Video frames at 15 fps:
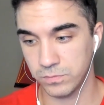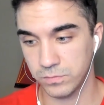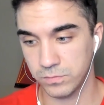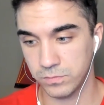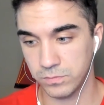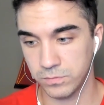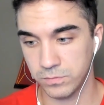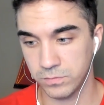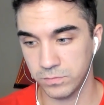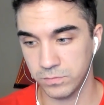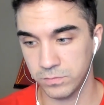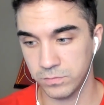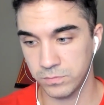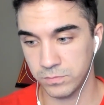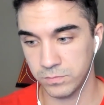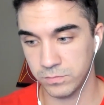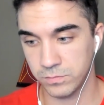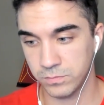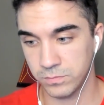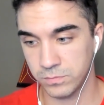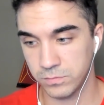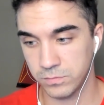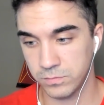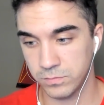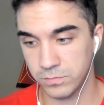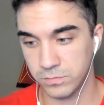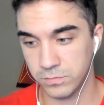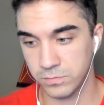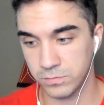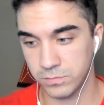
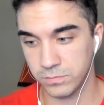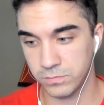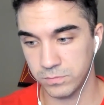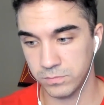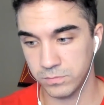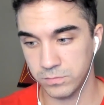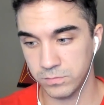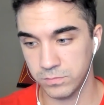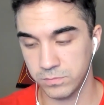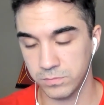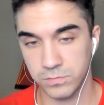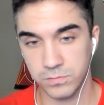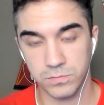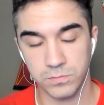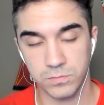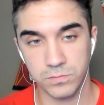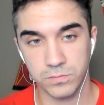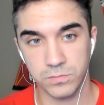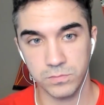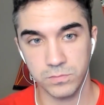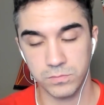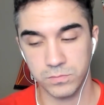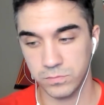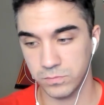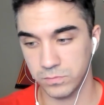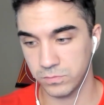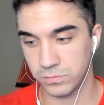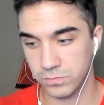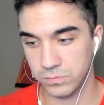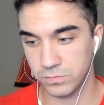
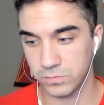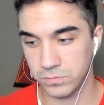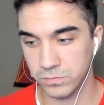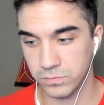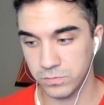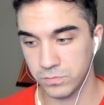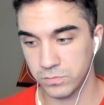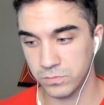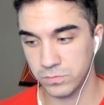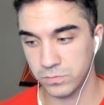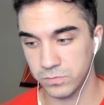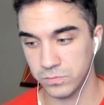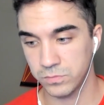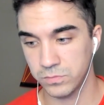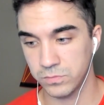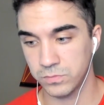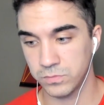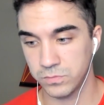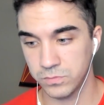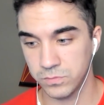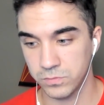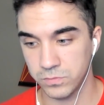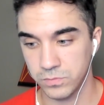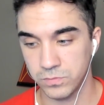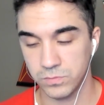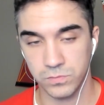This person isn't speaking.